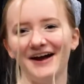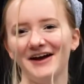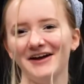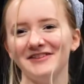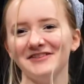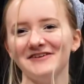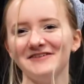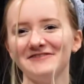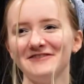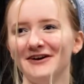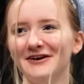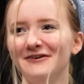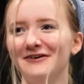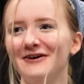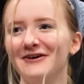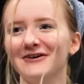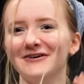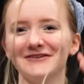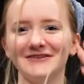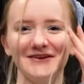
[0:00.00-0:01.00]
I love how
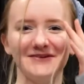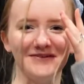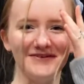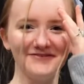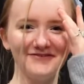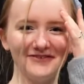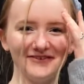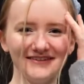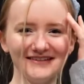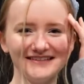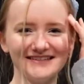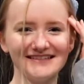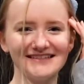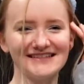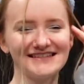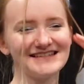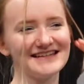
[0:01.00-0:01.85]
hard they went for this.